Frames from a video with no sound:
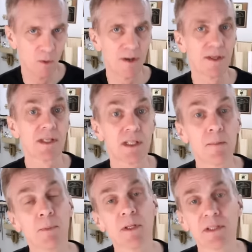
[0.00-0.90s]
One of the
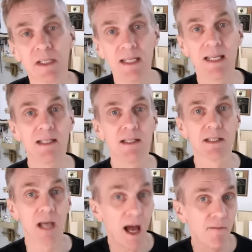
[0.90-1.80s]
simplest and
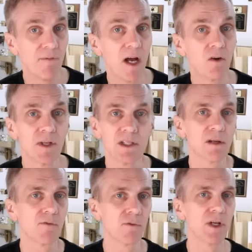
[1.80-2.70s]
easiest I've found is
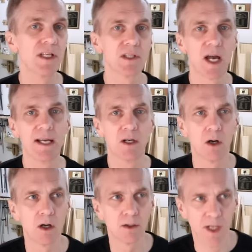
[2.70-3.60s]
a free site
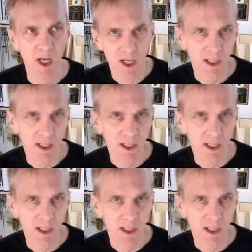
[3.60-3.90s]
called